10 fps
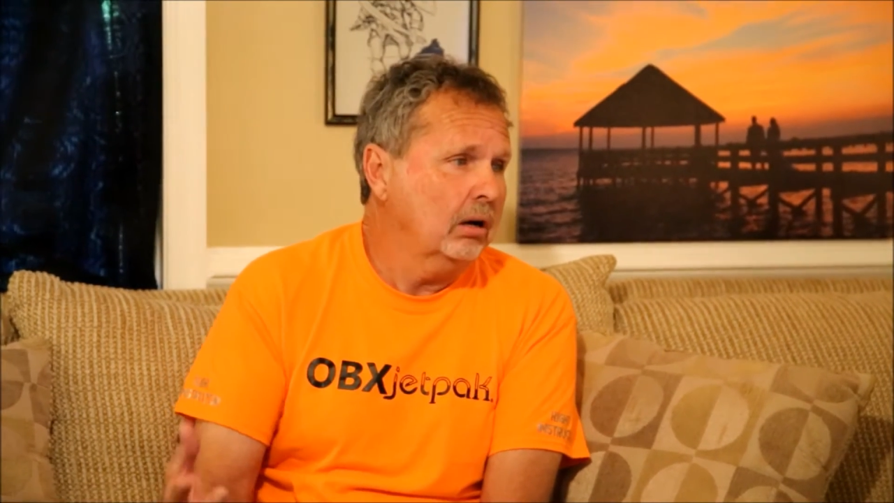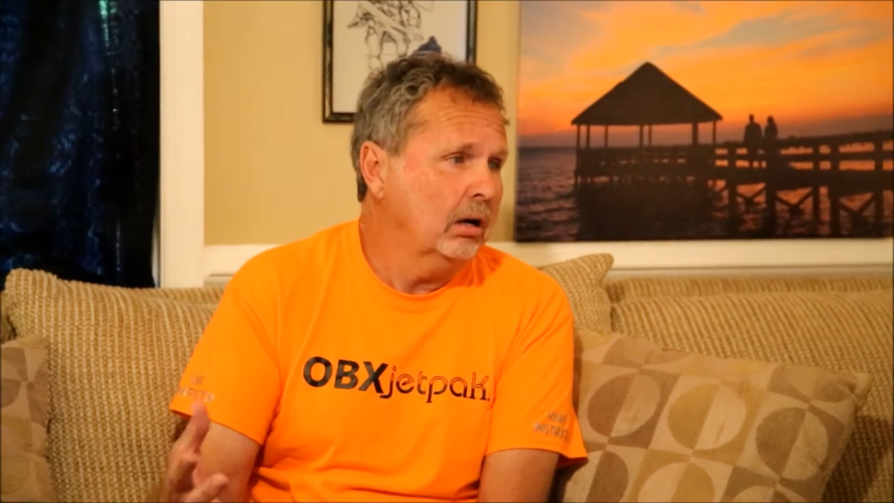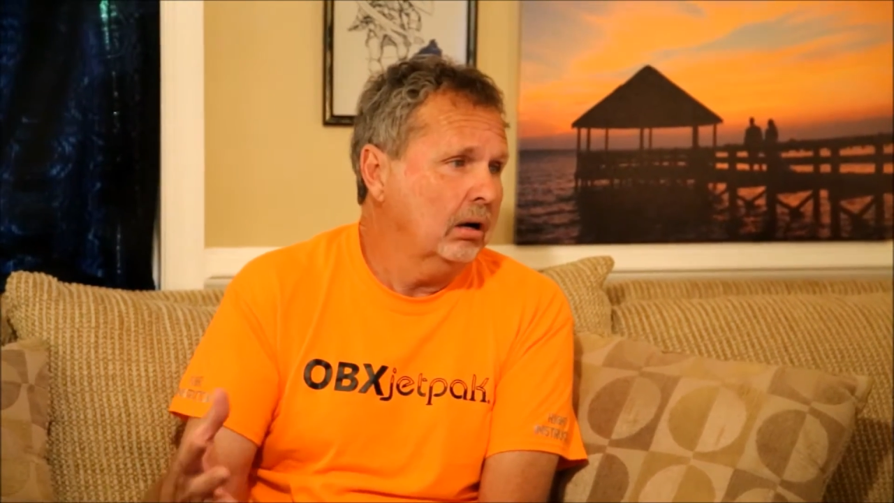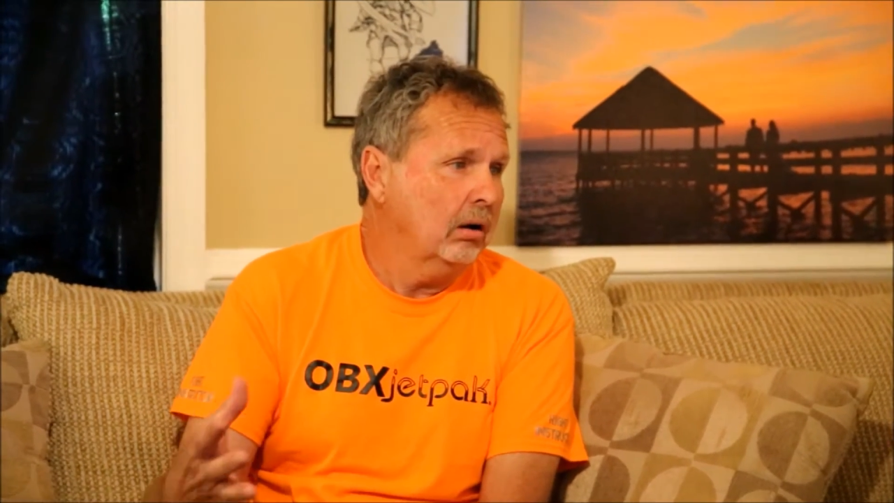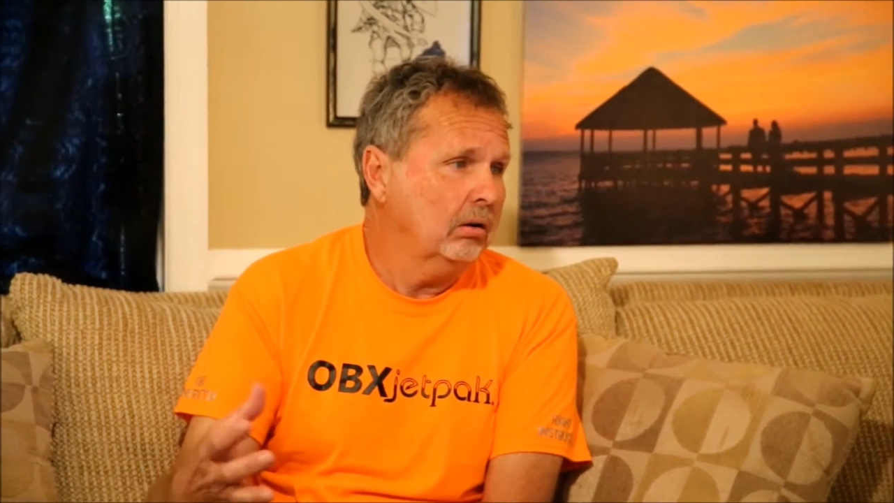
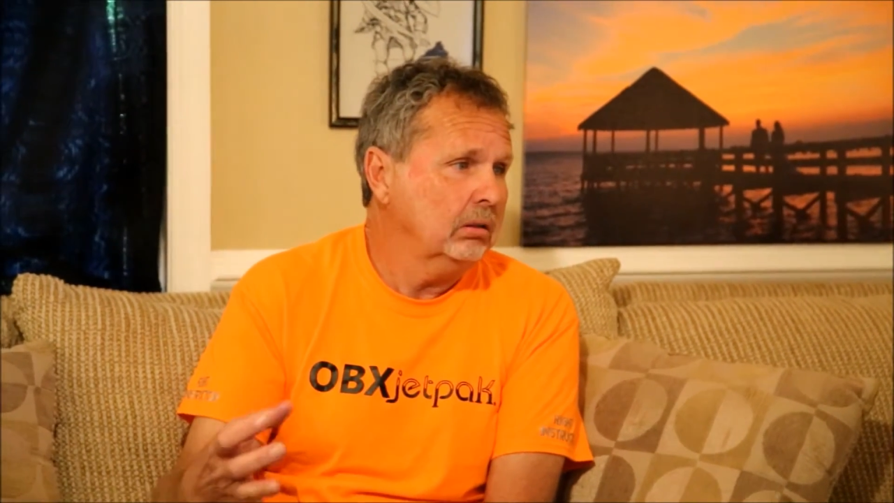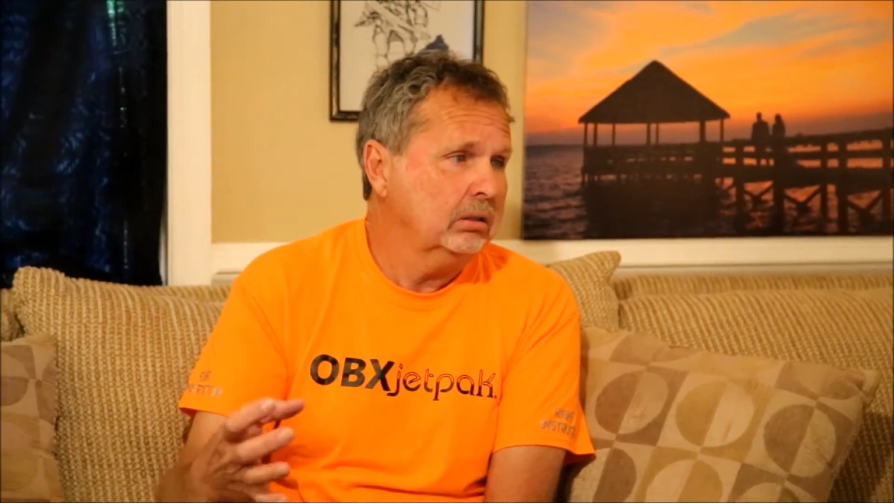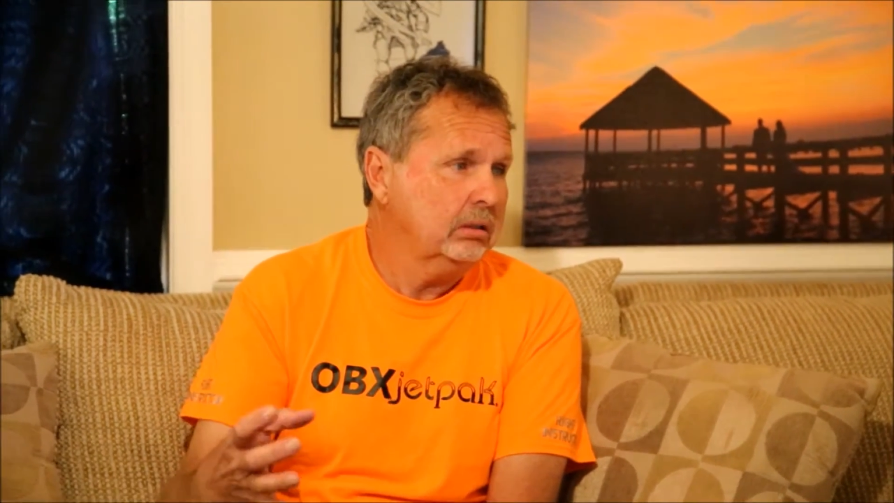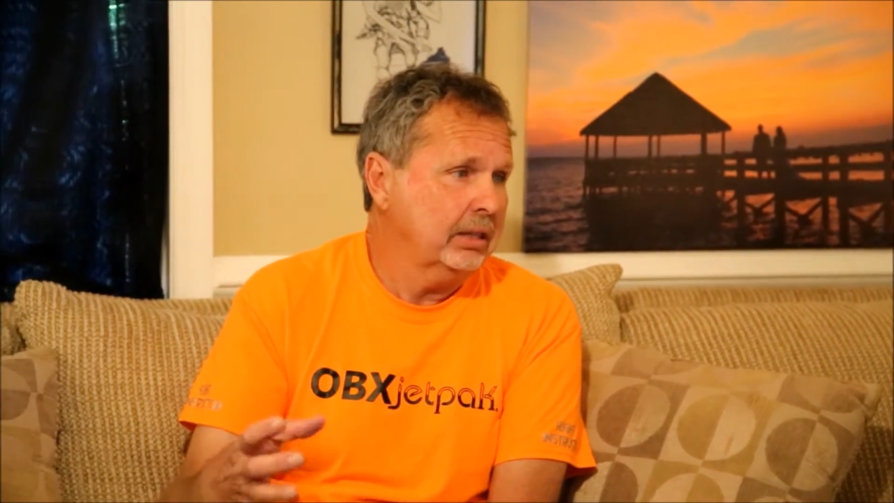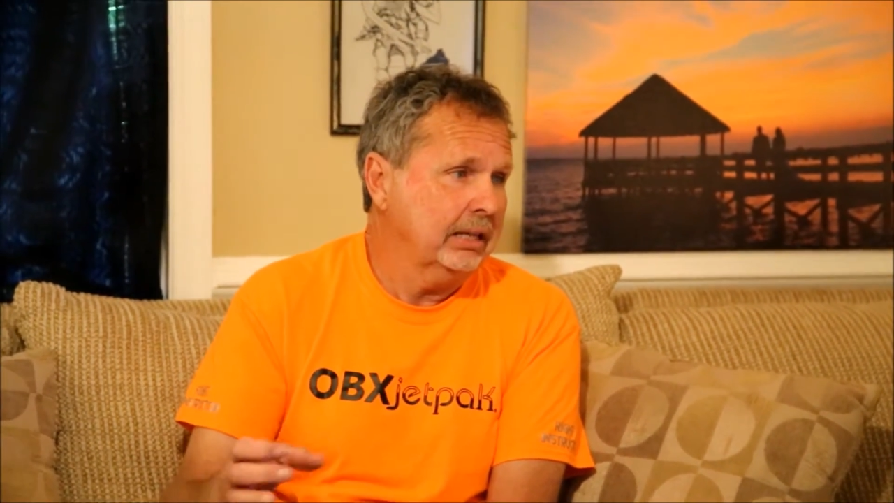all
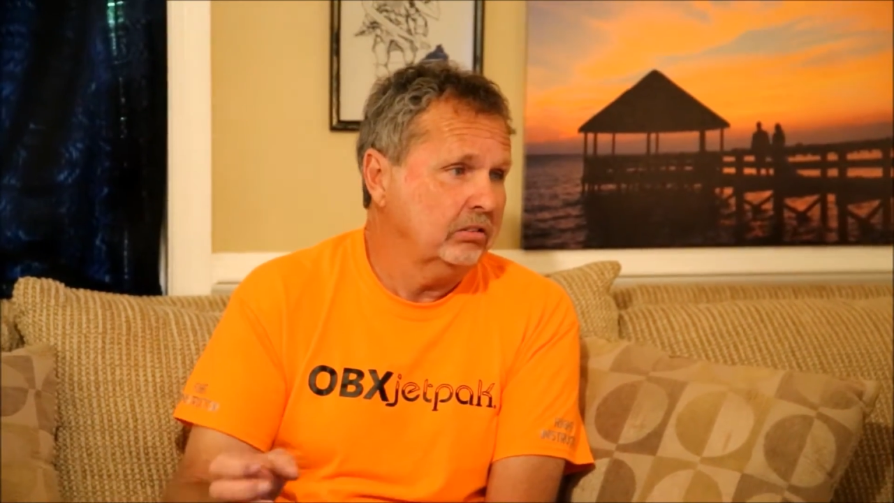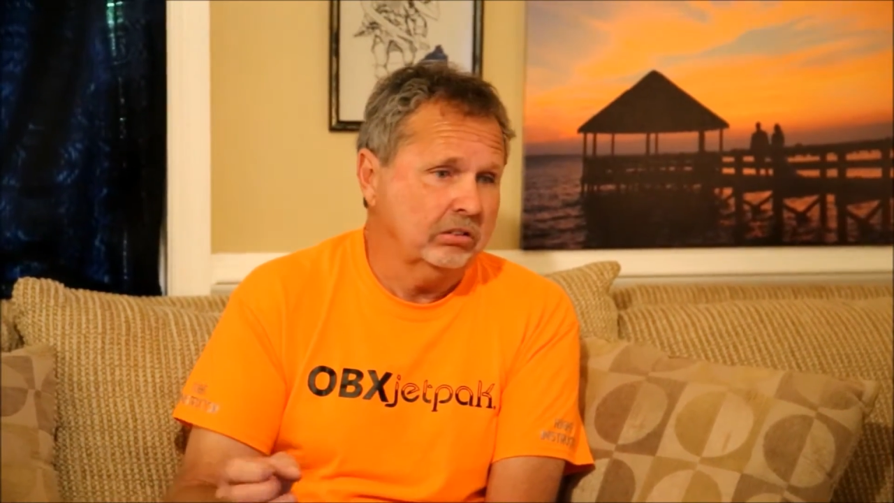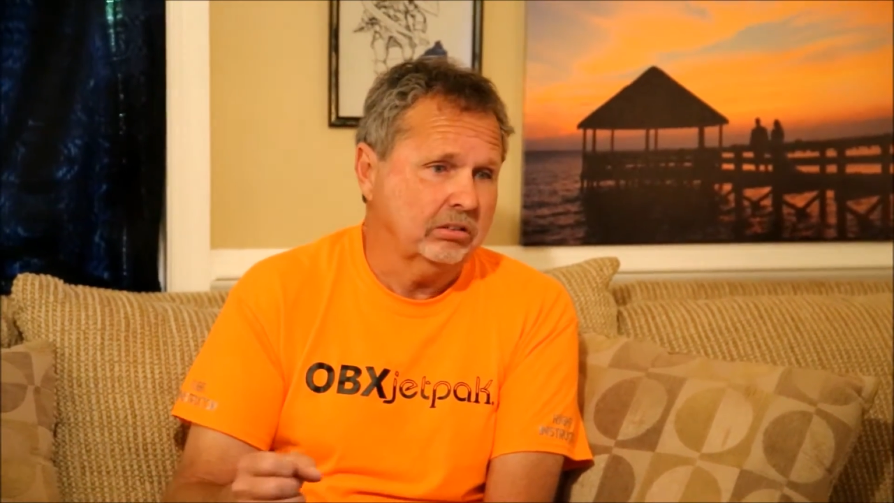the things.